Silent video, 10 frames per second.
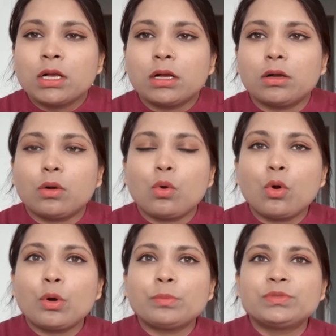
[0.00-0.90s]

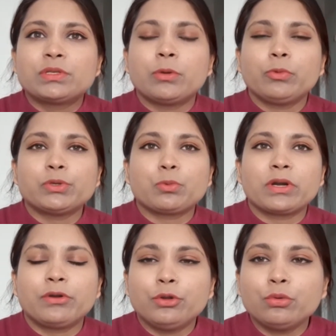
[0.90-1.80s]
OBS which
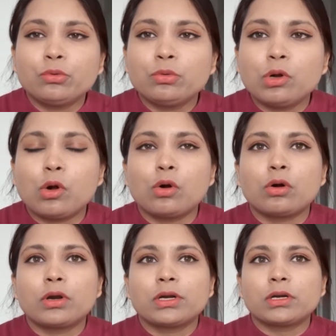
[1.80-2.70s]
were due,
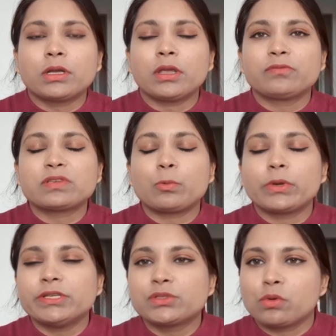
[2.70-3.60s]
or if
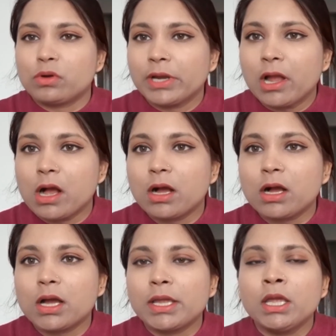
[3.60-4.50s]
someone is scoring
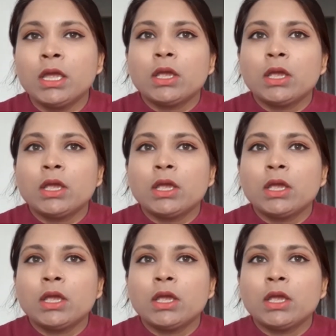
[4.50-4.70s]
high,